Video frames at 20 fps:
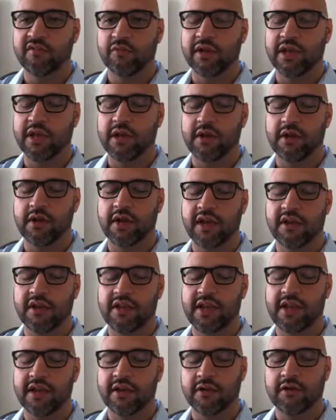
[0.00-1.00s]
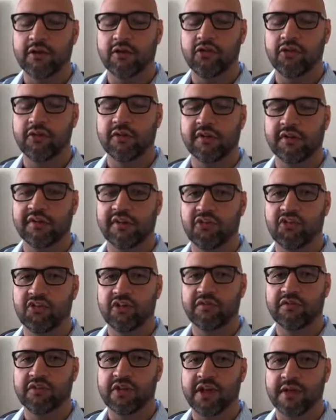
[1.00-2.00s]
is really a good idea and a good
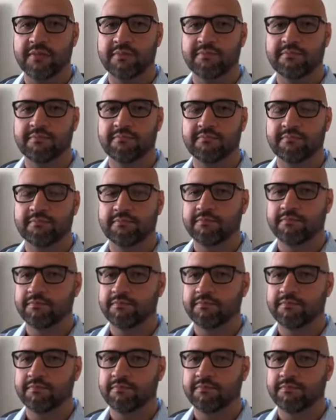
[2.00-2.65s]
utilization of time.